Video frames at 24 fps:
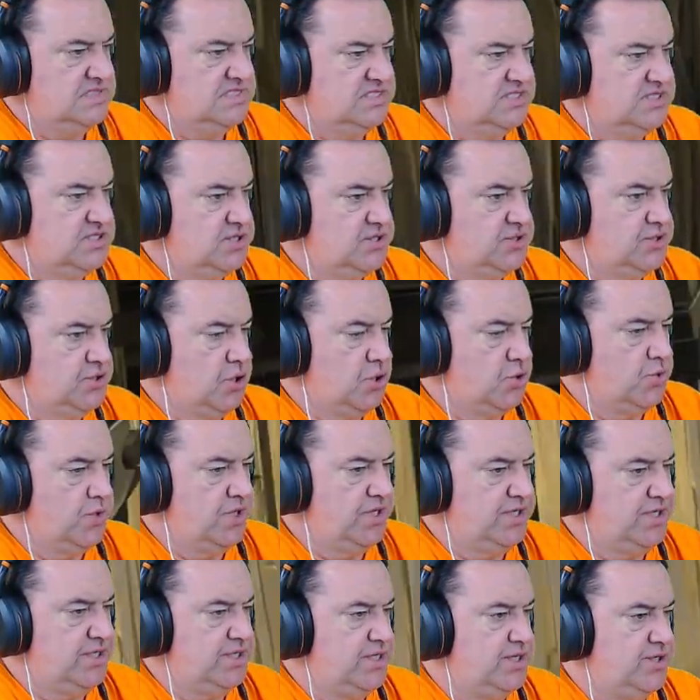There's no
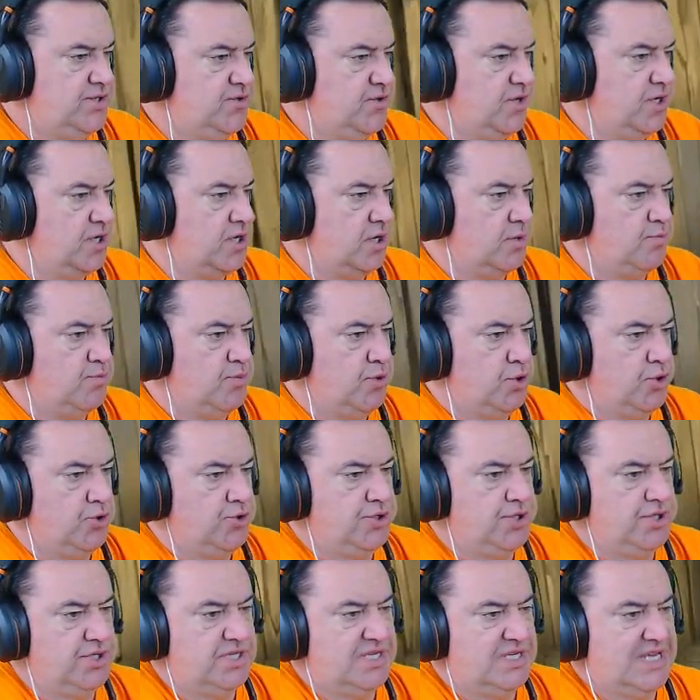reason to drink our
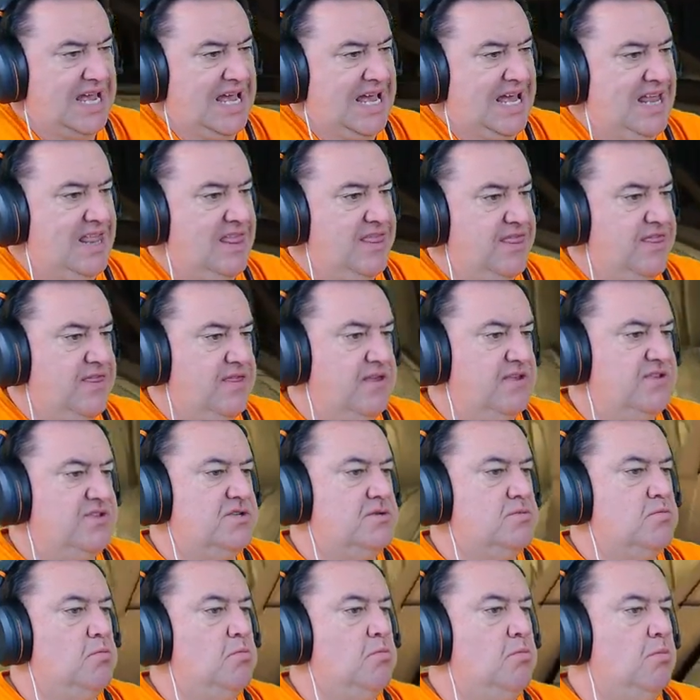potions at this
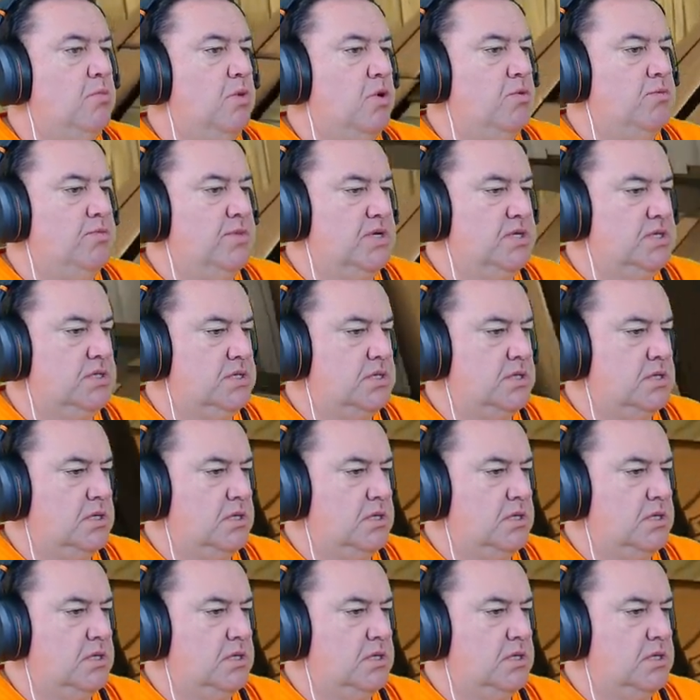moment.